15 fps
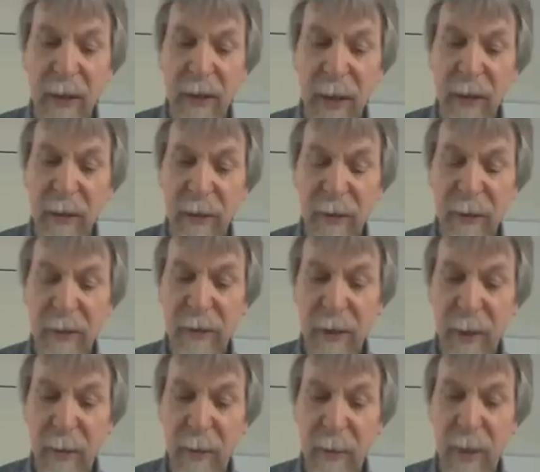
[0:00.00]
then the
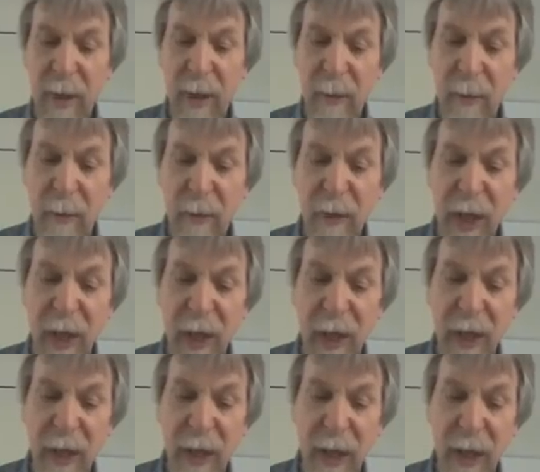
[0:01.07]
system
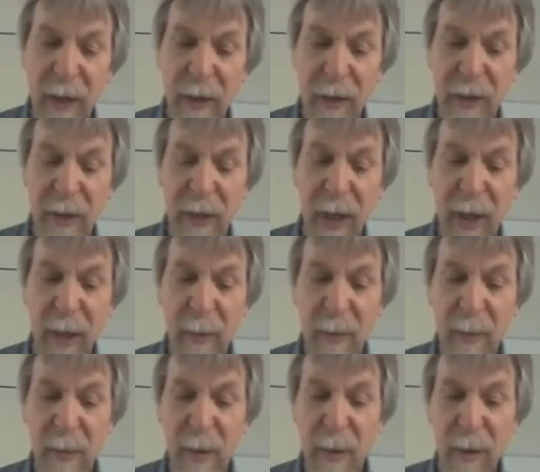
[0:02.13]
failing until
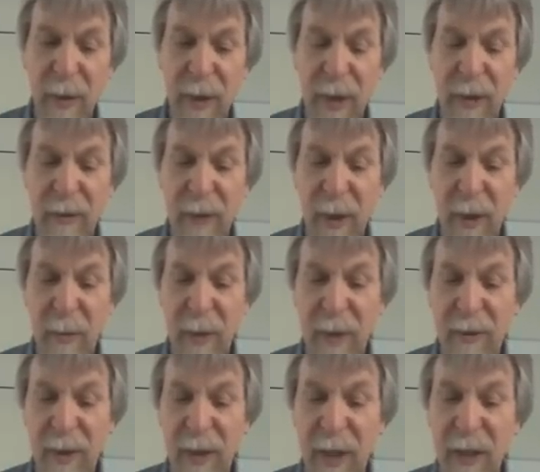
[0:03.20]
time lowercase t
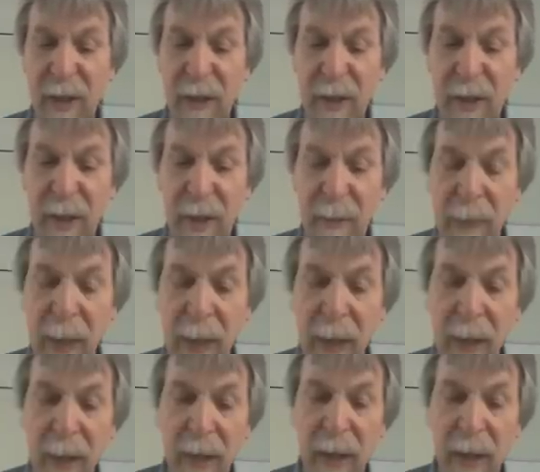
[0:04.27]
plus delta t.
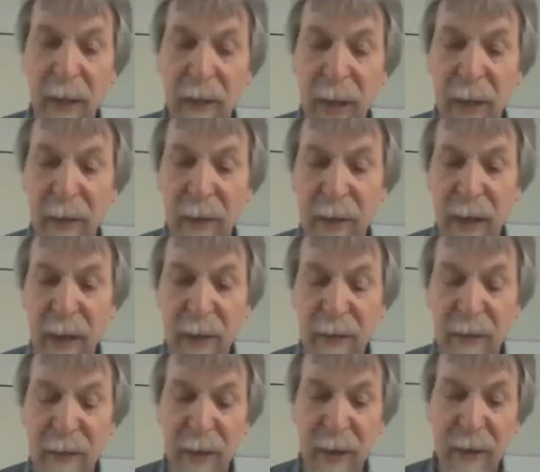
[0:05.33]
That
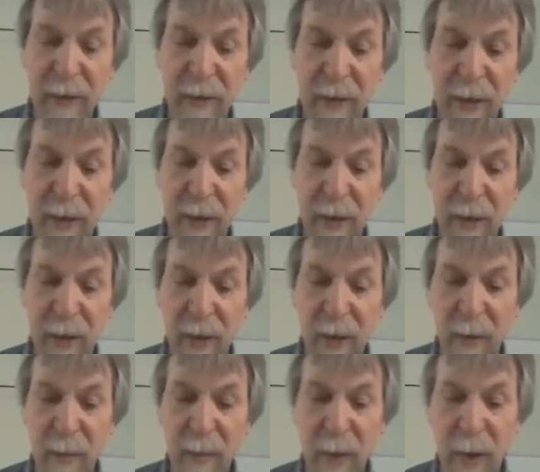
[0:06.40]
is
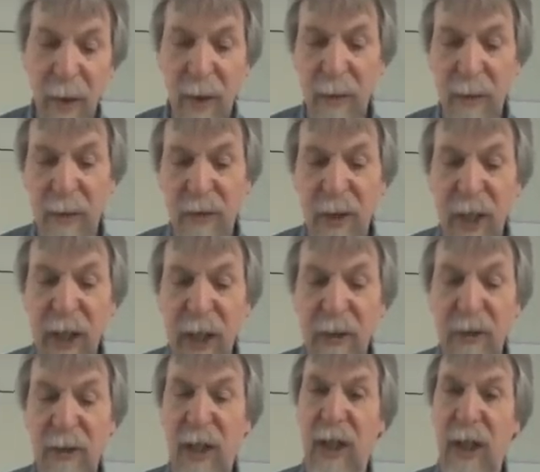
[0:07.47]
the
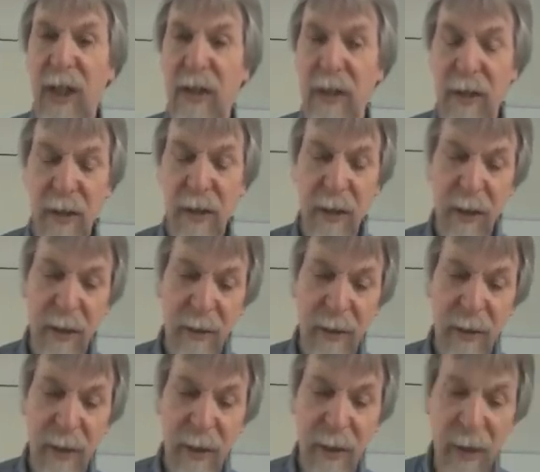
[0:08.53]
change in
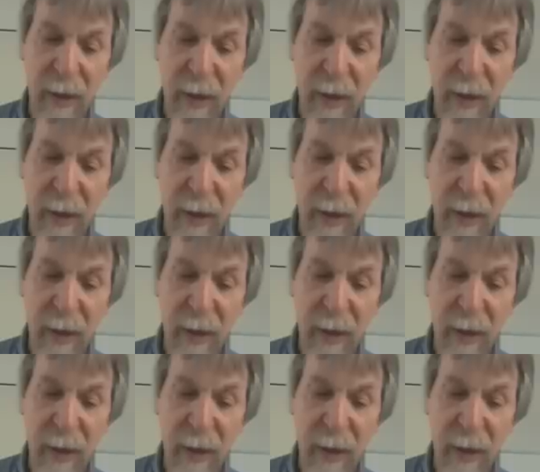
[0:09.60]
the